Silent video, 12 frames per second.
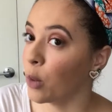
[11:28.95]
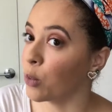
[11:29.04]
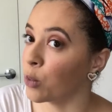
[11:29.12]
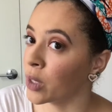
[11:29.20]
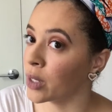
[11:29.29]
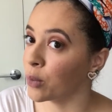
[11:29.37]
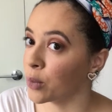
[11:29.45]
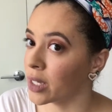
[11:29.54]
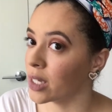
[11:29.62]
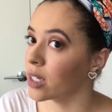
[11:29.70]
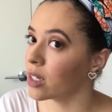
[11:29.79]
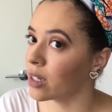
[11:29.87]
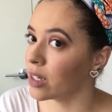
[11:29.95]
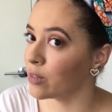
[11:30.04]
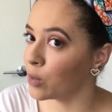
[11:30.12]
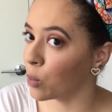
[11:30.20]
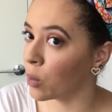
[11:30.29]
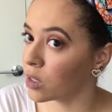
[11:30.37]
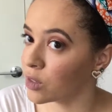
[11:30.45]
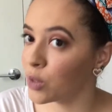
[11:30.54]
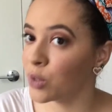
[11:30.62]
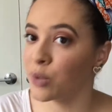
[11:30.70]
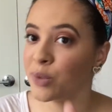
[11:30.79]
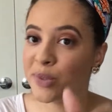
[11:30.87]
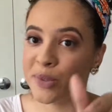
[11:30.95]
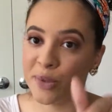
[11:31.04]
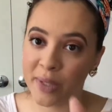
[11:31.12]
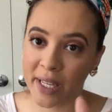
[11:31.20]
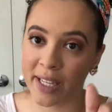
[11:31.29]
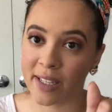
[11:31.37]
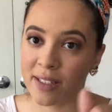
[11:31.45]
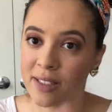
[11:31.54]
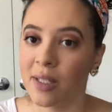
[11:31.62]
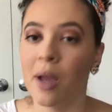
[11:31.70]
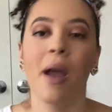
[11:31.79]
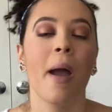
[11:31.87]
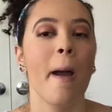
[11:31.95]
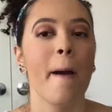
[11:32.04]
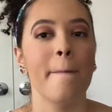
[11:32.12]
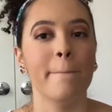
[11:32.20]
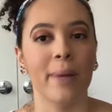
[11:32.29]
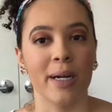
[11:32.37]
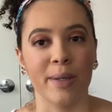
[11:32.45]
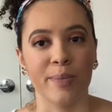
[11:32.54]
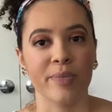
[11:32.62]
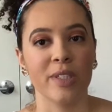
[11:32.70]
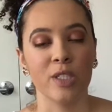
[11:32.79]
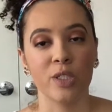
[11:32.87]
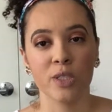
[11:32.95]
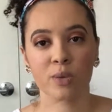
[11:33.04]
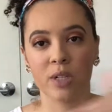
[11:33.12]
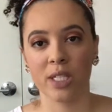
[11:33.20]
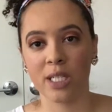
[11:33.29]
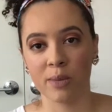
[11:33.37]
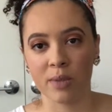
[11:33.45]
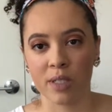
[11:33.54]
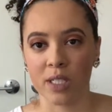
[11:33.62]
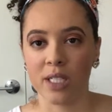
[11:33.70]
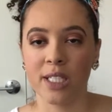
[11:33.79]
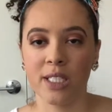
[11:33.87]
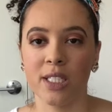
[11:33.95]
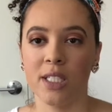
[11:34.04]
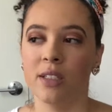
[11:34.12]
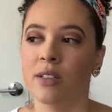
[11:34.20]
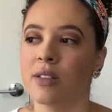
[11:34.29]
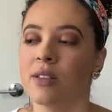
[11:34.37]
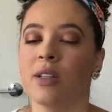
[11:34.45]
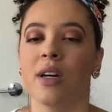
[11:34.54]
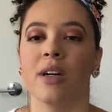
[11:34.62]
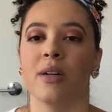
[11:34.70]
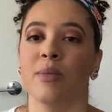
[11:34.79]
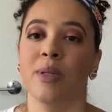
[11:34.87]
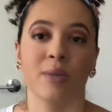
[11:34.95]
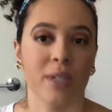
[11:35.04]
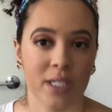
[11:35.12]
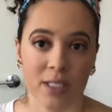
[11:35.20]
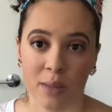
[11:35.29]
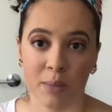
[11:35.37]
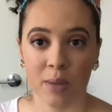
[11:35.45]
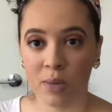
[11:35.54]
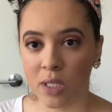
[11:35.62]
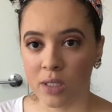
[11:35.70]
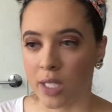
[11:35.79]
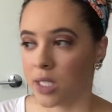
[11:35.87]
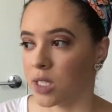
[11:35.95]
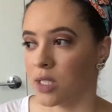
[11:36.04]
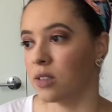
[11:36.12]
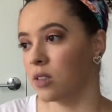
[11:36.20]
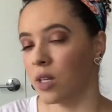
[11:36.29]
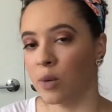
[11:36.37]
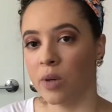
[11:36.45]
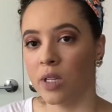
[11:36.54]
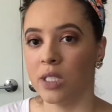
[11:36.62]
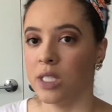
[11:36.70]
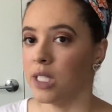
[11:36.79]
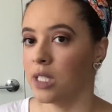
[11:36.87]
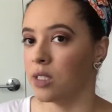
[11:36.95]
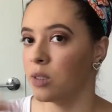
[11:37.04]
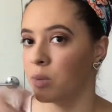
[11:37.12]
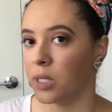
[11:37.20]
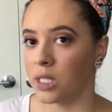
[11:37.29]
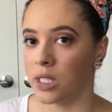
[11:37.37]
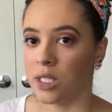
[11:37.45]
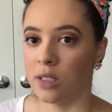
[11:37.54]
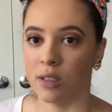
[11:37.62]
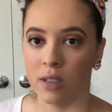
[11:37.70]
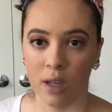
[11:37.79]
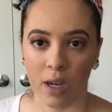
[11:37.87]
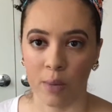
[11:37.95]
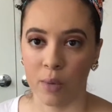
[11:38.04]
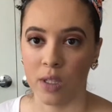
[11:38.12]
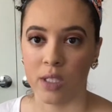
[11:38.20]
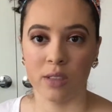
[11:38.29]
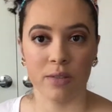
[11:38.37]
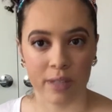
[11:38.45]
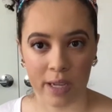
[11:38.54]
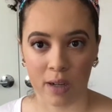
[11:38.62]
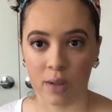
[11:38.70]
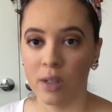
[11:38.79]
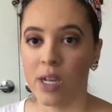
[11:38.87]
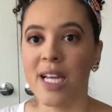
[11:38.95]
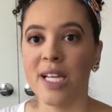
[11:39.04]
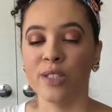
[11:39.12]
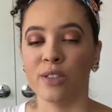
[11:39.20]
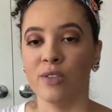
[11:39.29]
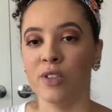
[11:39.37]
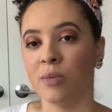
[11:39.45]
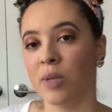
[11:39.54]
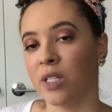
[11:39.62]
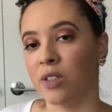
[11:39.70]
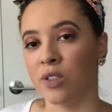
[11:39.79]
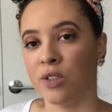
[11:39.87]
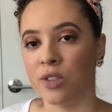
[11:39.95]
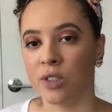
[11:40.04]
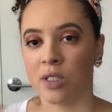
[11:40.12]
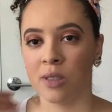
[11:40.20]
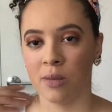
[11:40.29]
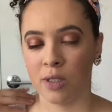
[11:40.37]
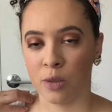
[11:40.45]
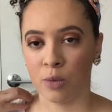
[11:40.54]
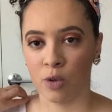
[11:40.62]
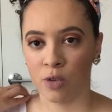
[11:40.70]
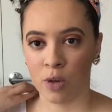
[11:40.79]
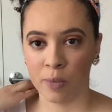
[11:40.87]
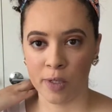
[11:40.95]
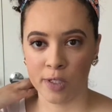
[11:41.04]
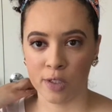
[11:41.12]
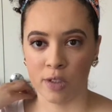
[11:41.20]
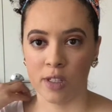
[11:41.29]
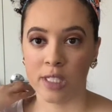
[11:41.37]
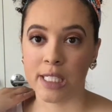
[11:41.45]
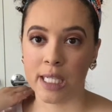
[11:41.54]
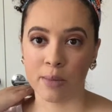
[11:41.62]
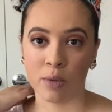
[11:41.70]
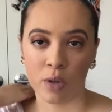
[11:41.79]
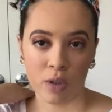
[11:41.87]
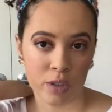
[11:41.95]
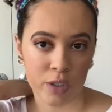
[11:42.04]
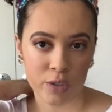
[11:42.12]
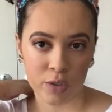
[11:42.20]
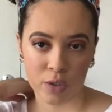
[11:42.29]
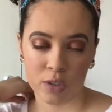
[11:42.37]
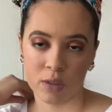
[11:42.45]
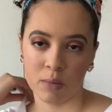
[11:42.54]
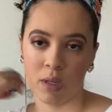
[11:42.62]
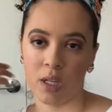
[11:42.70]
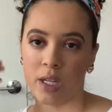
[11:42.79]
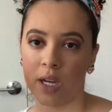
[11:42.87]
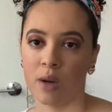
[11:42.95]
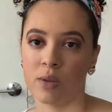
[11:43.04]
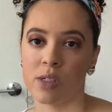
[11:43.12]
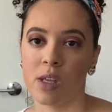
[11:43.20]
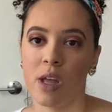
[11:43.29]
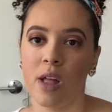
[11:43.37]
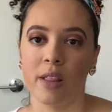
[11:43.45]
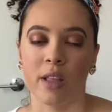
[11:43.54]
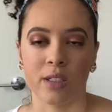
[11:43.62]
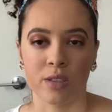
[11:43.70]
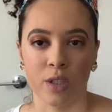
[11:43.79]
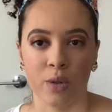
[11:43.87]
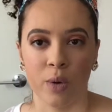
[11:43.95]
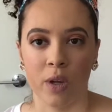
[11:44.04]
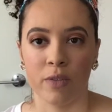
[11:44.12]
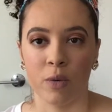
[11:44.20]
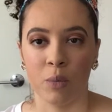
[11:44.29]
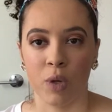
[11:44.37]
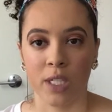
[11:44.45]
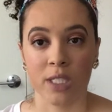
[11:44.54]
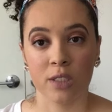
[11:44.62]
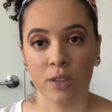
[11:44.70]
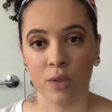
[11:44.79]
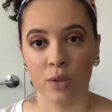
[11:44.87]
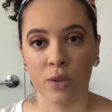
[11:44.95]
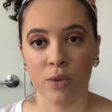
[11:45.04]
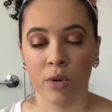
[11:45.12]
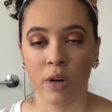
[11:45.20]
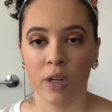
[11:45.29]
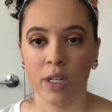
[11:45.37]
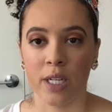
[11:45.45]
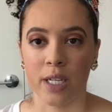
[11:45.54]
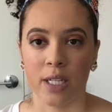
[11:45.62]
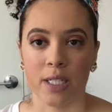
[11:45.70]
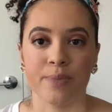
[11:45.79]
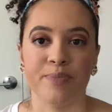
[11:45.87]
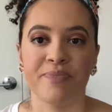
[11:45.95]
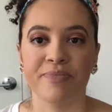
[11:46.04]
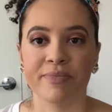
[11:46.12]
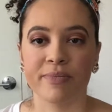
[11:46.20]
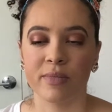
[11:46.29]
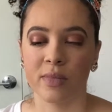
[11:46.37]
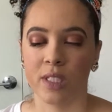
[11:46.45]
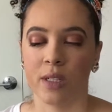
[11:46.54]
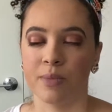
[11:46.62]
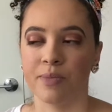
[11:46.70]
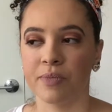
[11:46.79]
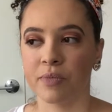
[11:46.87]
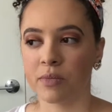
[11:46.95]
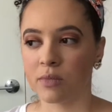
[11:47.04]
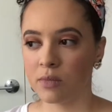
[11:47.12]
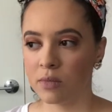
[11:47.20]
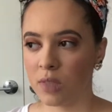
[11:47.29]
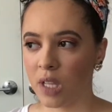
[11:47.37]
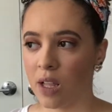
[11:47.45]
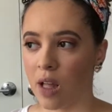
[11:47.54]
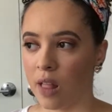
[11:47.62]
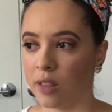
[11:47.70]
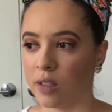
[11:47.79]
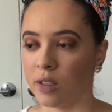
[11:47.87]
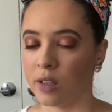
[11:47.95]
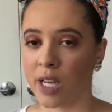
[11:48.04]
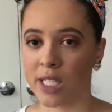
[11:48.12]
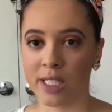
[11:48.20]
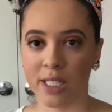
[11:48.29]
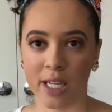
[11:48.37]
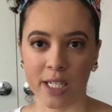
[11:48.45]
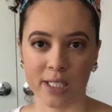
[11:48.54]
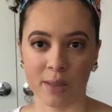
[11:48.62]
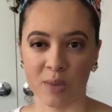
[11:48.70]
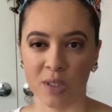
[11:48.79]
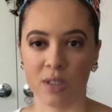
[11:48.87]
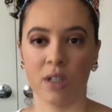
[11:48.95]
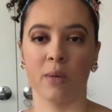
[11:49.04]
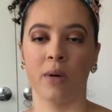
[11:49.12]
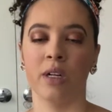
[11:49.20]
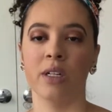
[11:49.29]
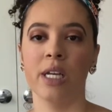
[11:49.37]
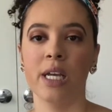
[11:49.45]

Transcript: Wink, wink. If you want to, you can. But you just want to keep it easy. People, like I said, people get lazy. They want it easy peasy. I want it now. So you can make your username and your profile picture the same on all your social media accounts. That's a good way for brands to know who you are. And yeah. And then the last thing I guess I'm going to talk about